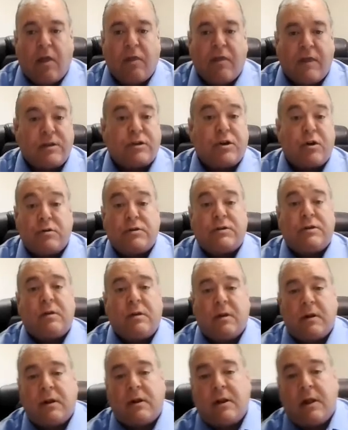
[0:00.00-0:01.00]
This goes to
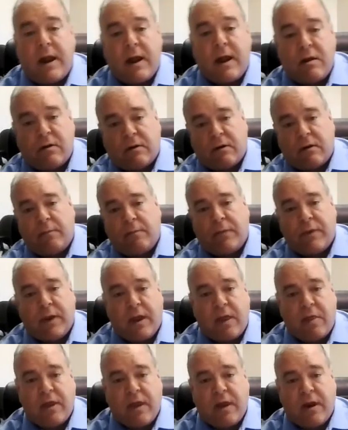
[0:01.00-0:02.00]
the lender,
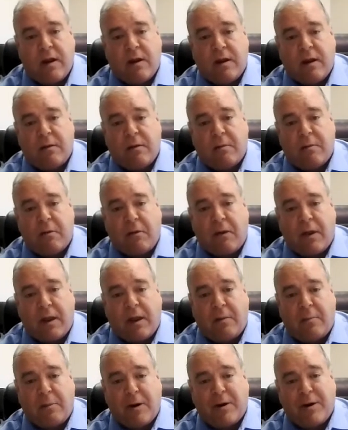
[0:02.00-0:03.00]
and then,
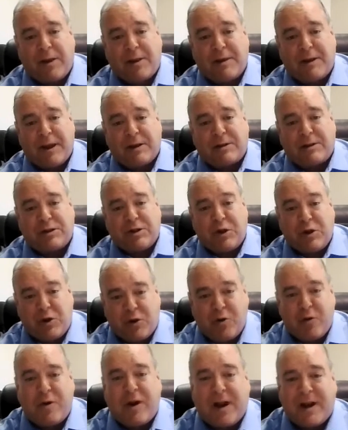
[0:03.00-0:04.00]
Meredith, it's
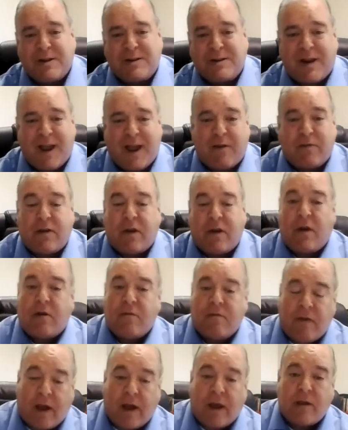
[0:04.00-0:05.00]
you guys that have to
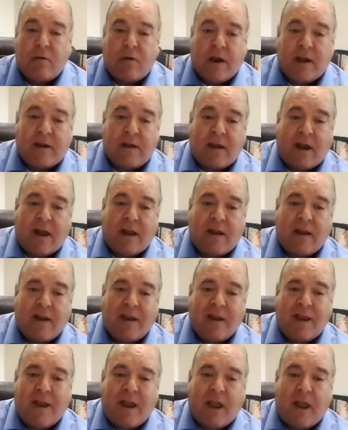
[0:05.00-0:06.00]
evaluate that
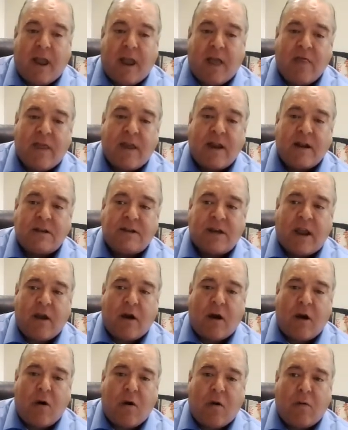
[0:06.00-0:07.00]
and then say,
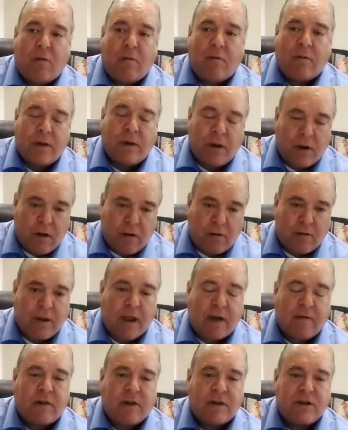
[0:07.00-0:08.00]
oh, you
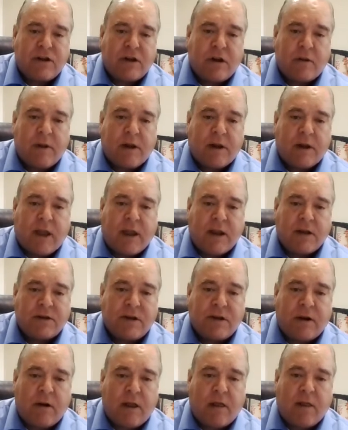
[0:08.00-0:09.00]
have a legitimate case
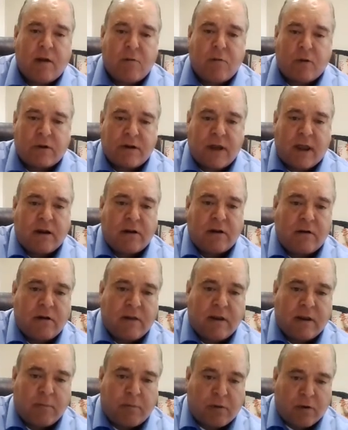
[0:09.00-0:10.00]
here, and then we'll take it to
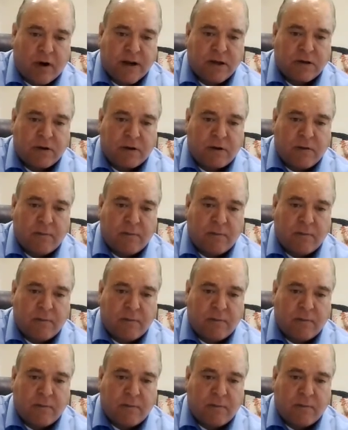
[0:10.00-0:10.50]
the appraiser.